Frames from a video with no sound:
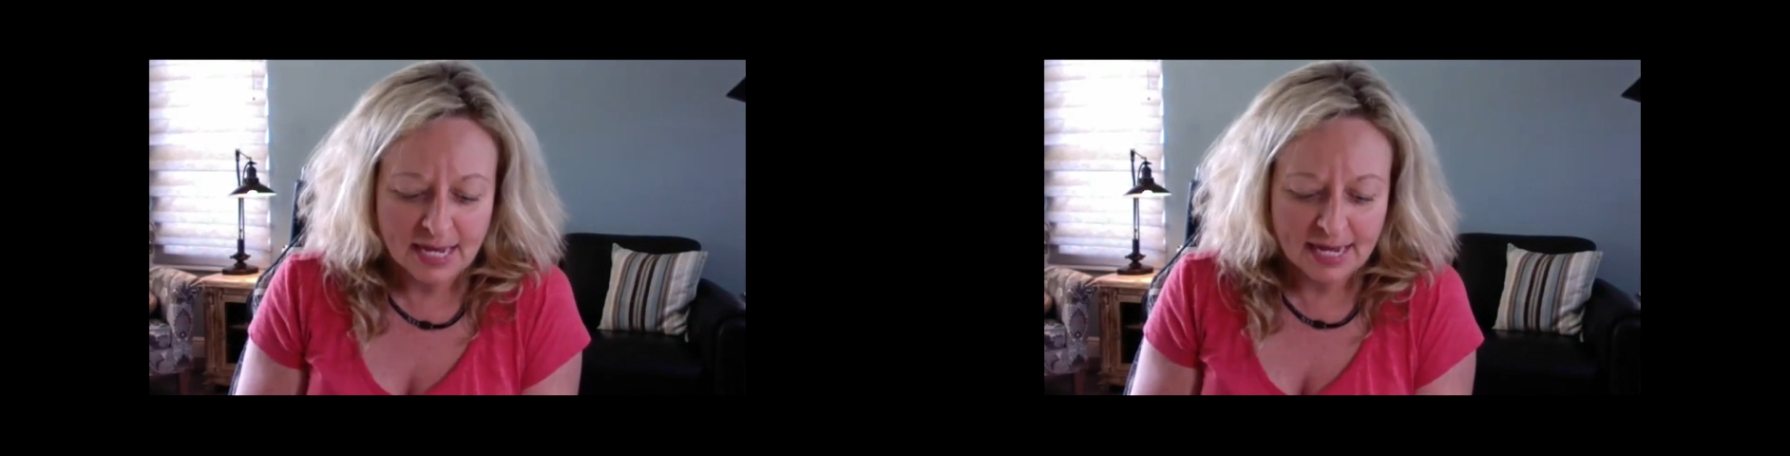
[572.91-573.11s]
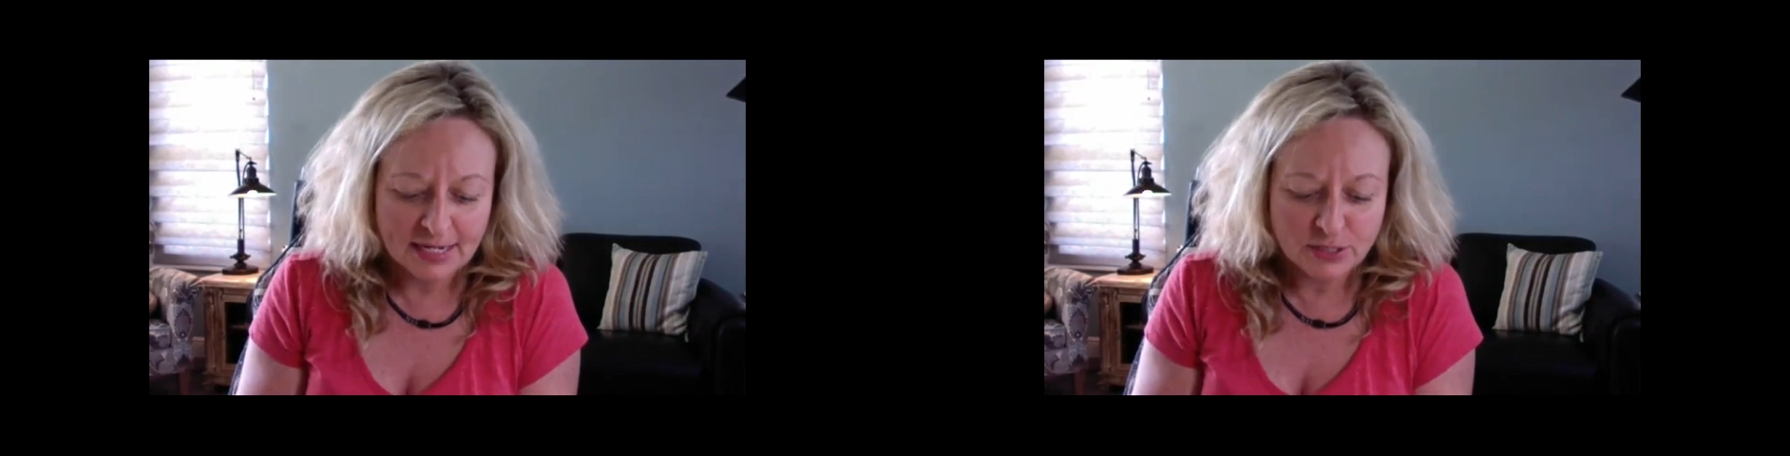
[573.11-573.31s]

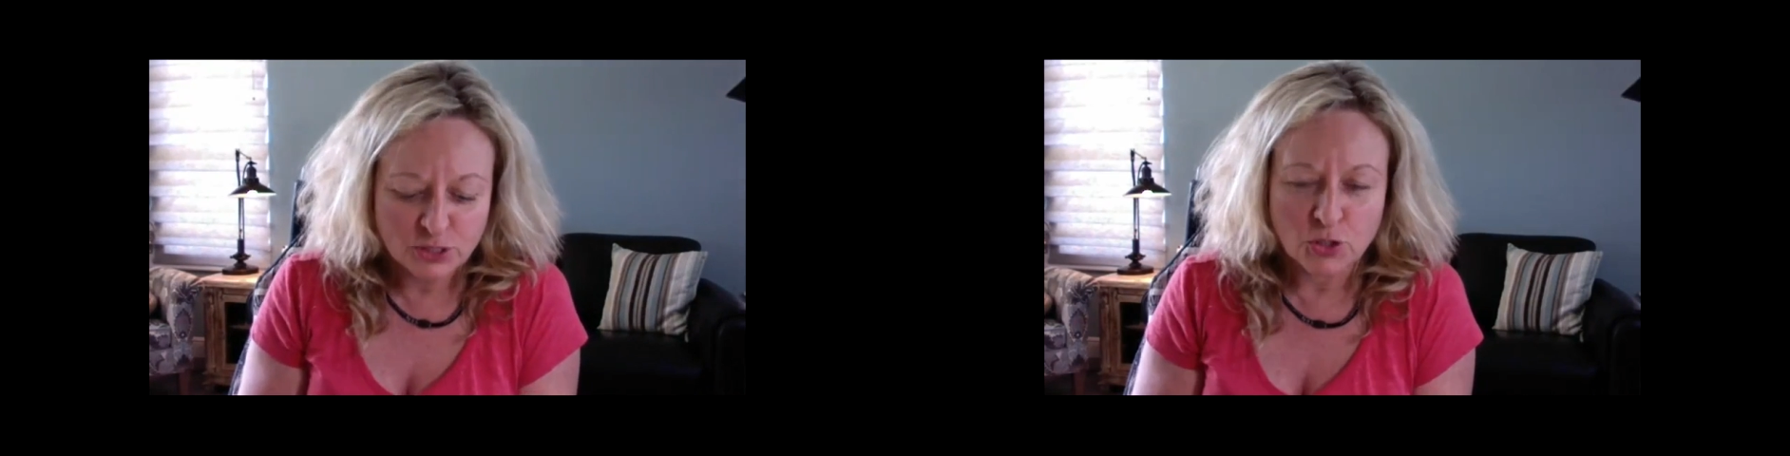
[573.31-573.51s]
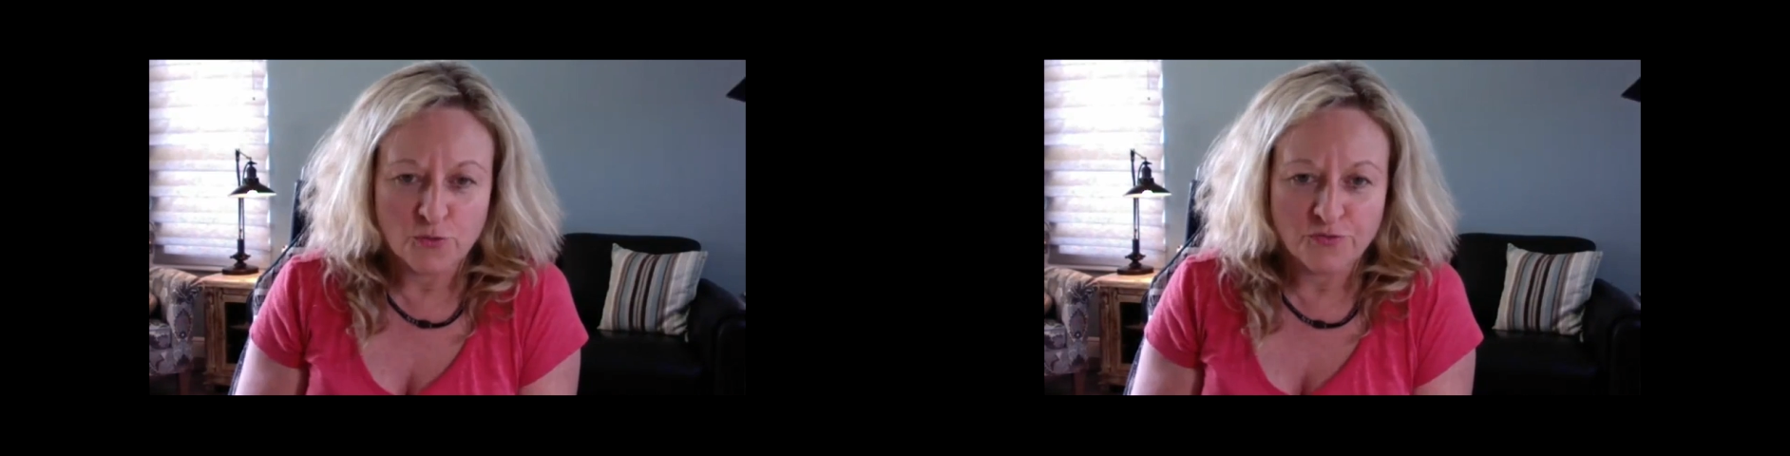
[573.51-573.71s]
And
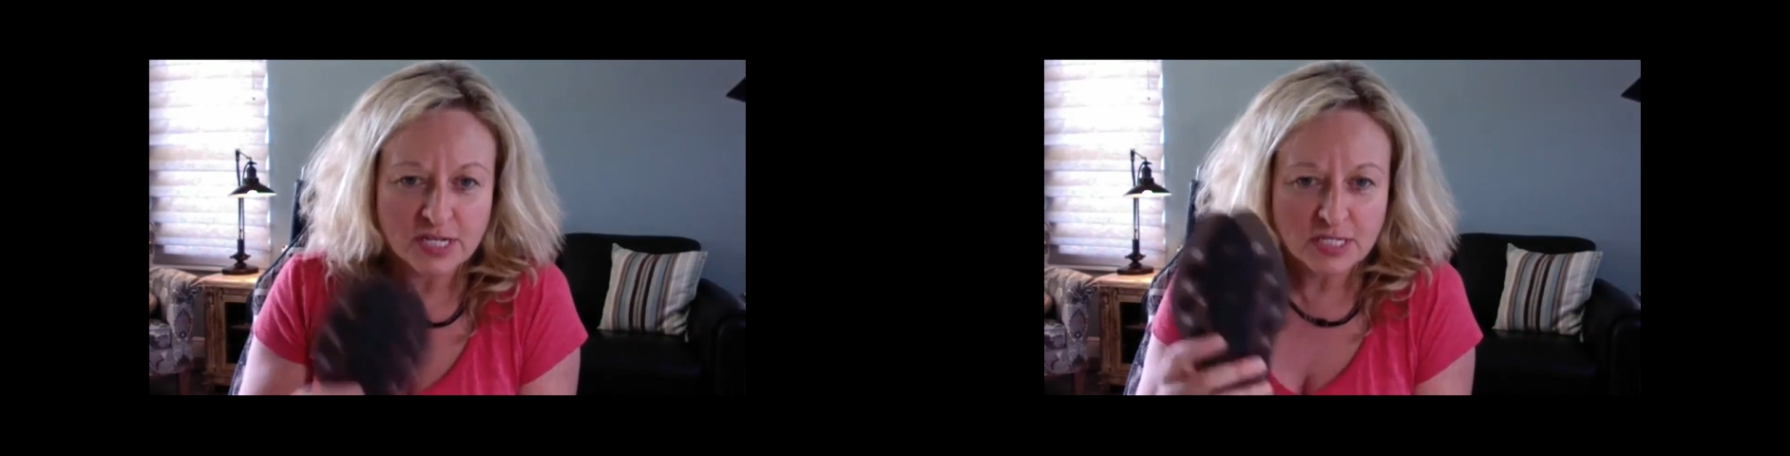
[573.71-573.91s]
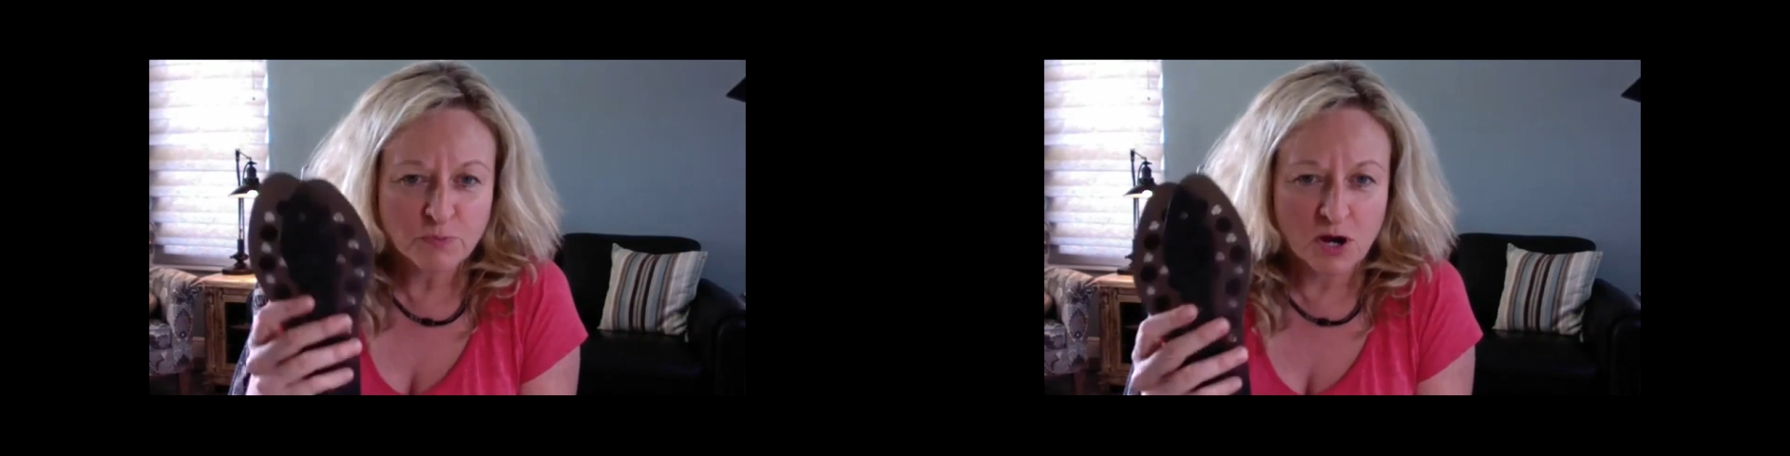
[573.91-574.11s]
so
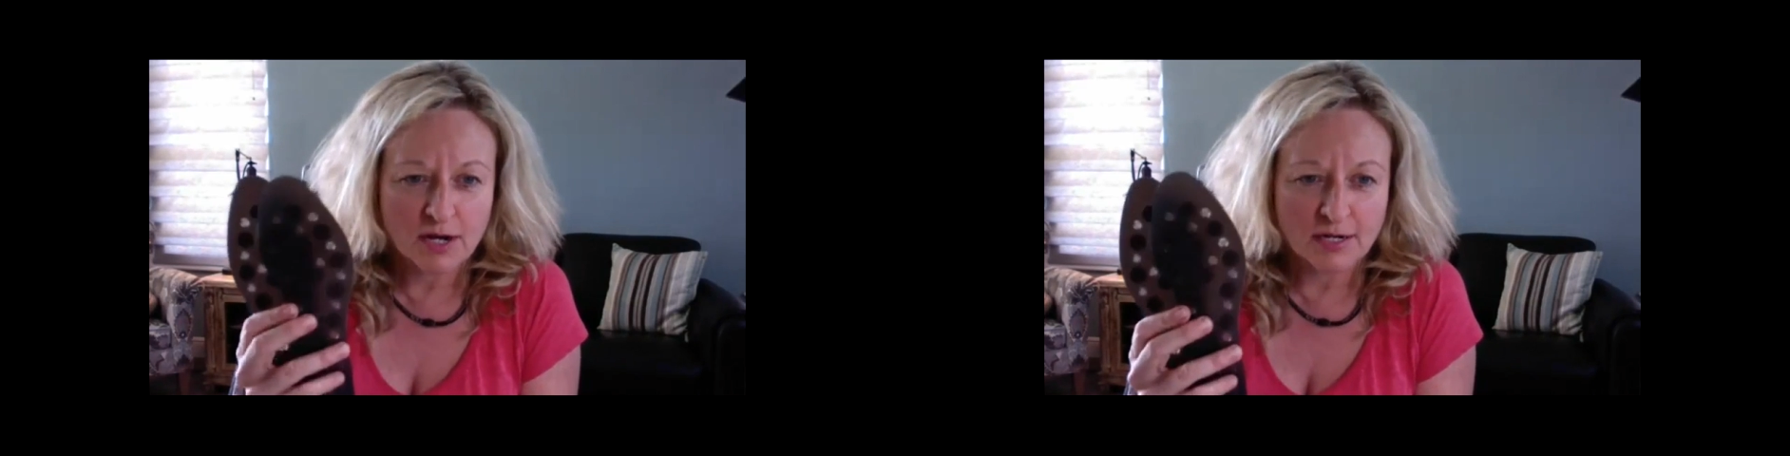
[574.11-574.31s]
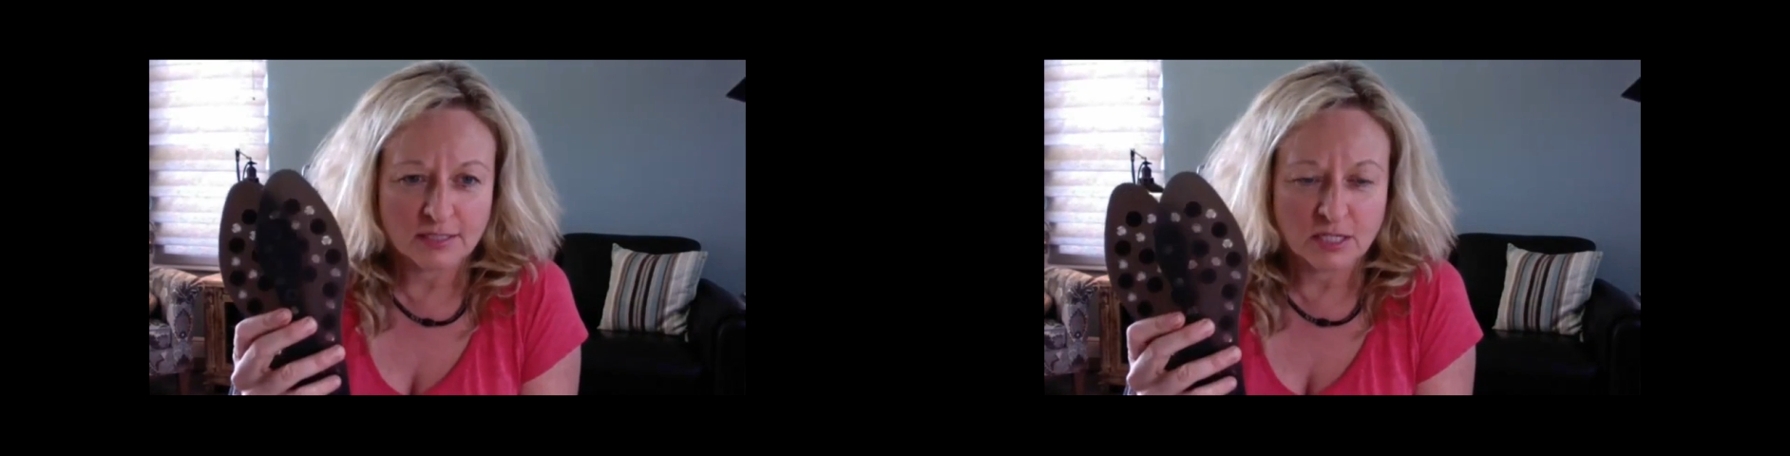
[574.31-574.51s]
this
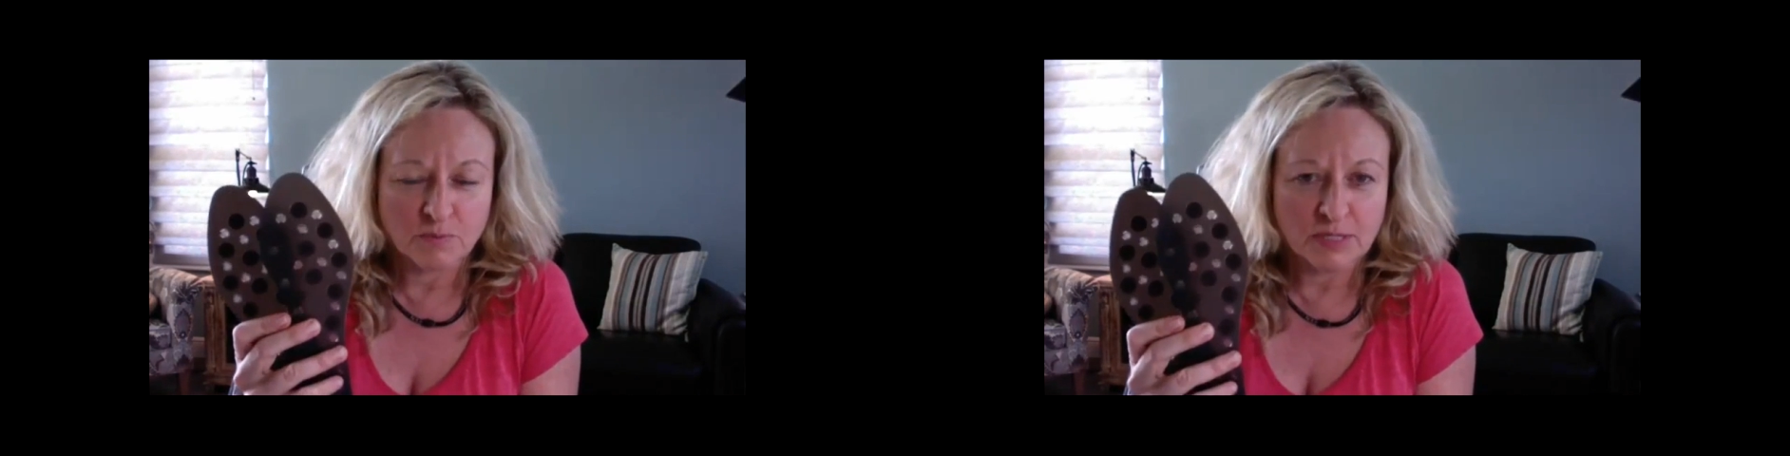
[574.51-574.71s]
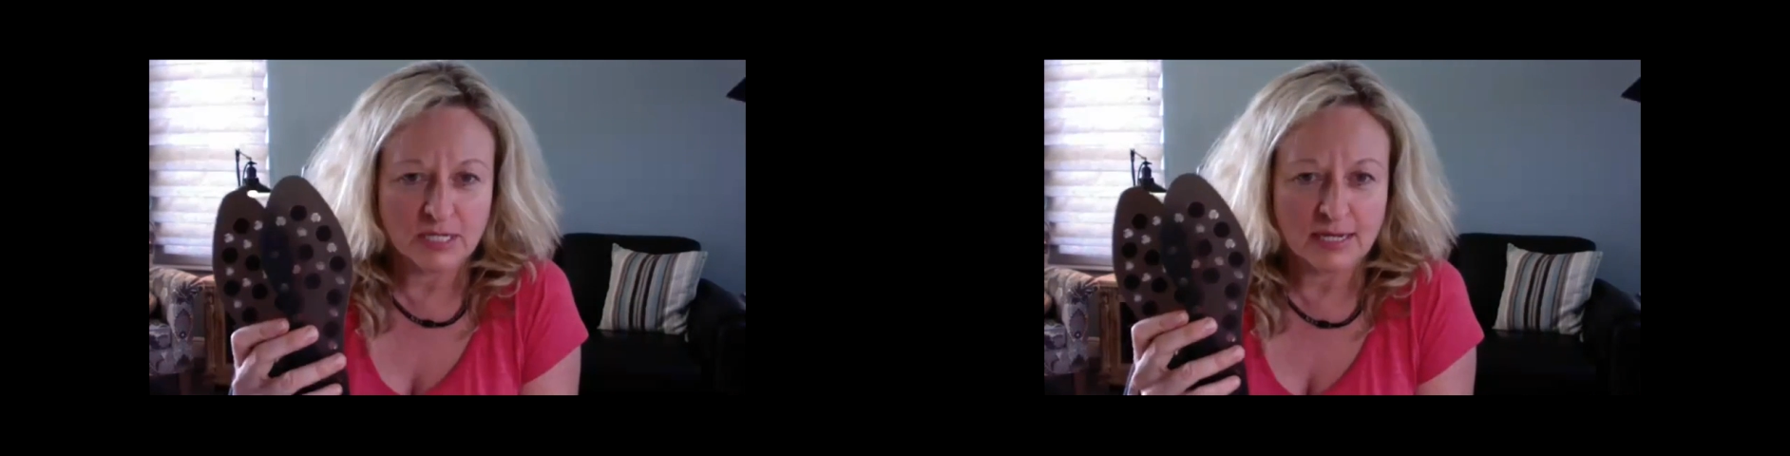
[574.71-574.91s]
product can
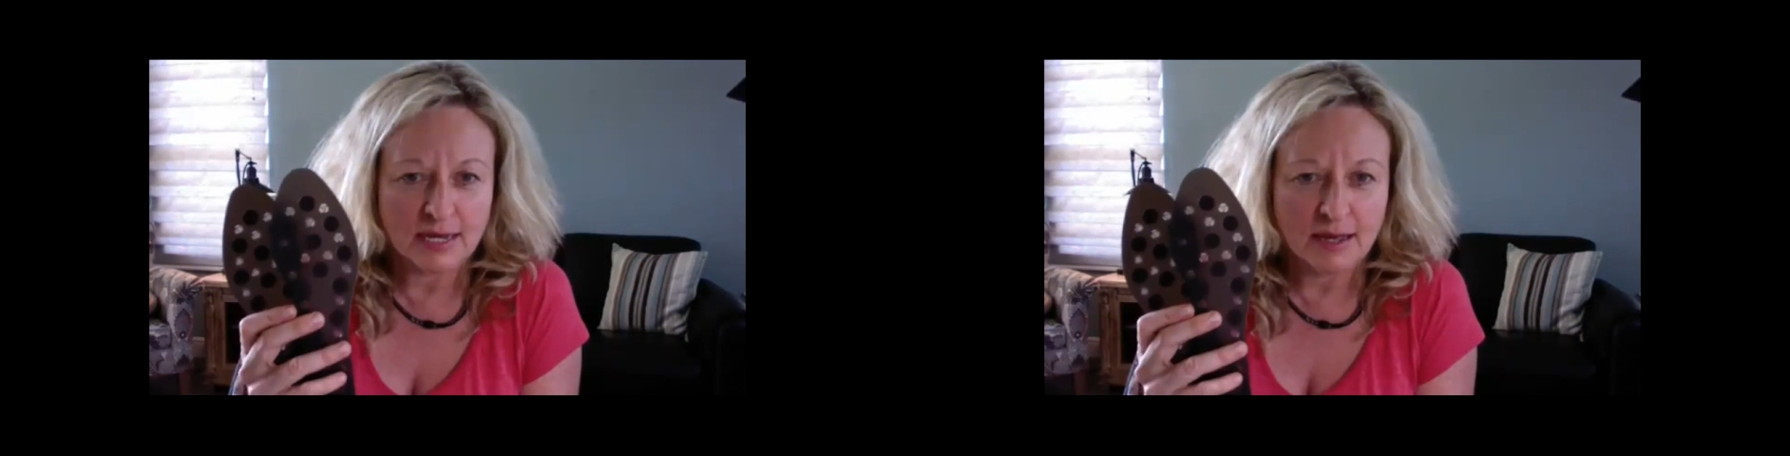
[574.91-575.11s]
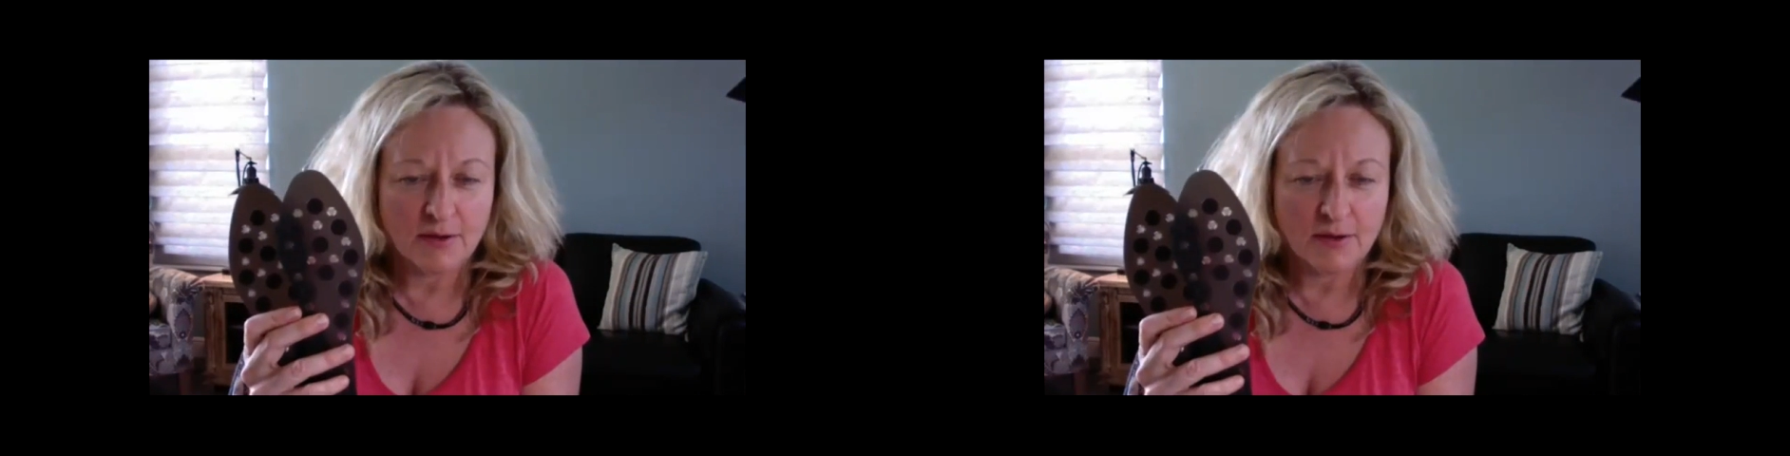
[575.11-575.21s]
be